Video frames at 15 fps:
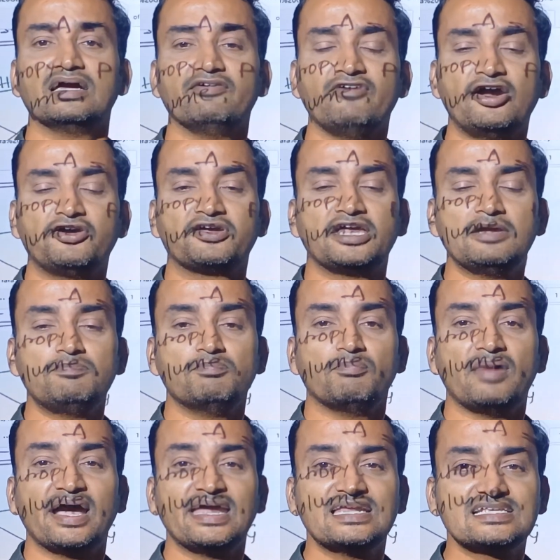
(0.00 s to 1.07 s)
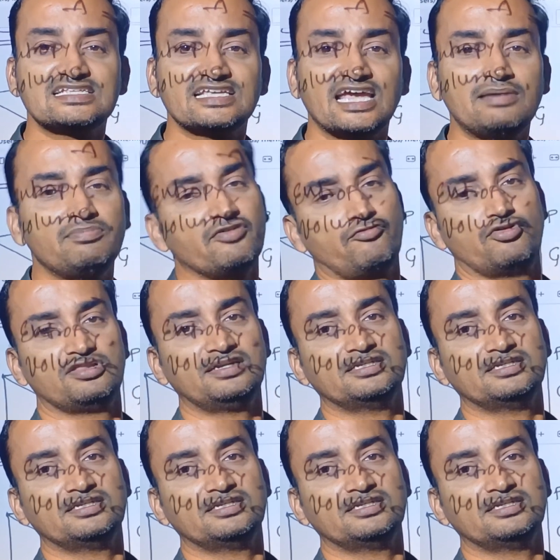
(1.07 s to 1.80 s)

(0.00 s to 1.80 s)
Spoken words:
we have to keep minus sign before the